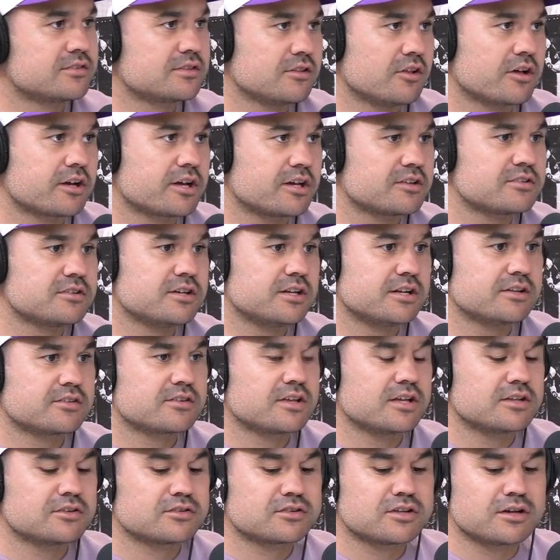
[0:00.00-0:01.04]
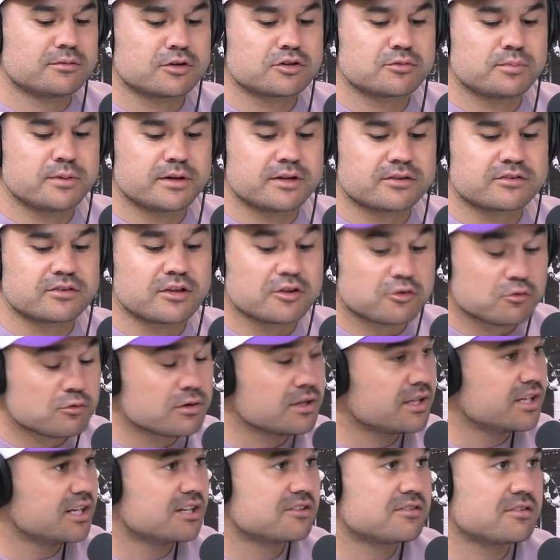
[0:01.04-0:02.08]
like I said, it's getting so much better. So it's
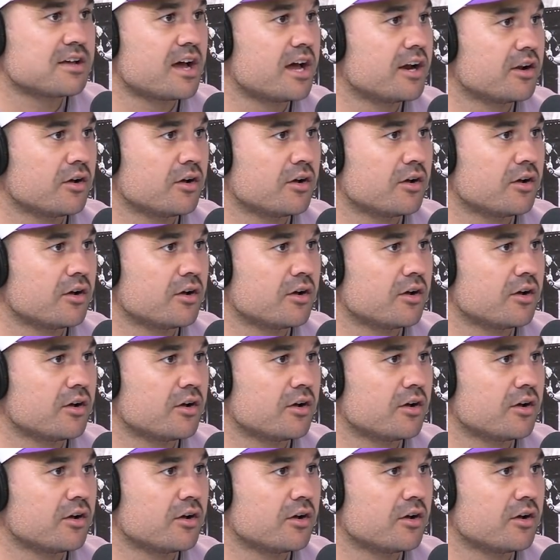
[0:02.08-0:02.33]
really entertaining.